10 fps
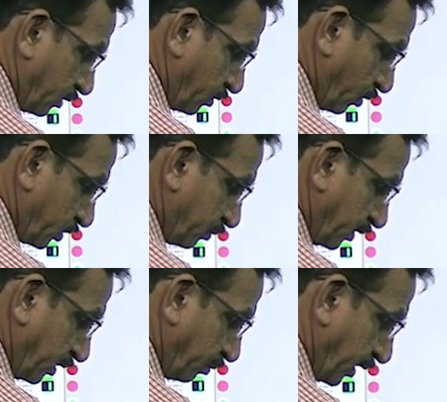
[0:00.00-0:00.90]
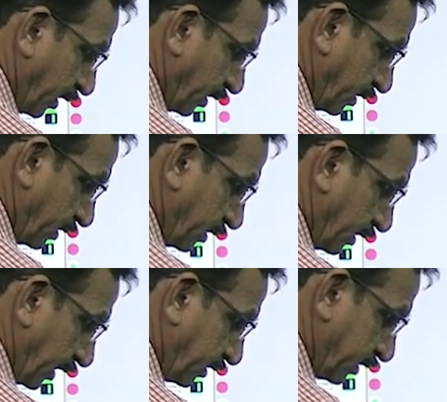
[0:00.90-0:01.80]
cross multiply
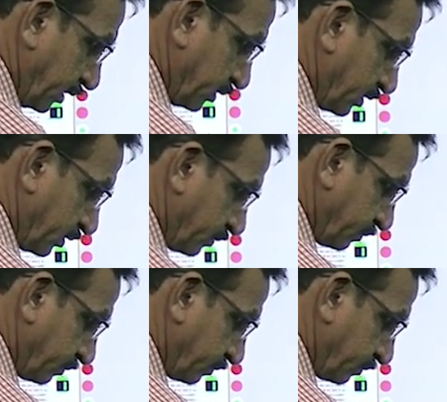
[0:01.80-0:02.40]
like this.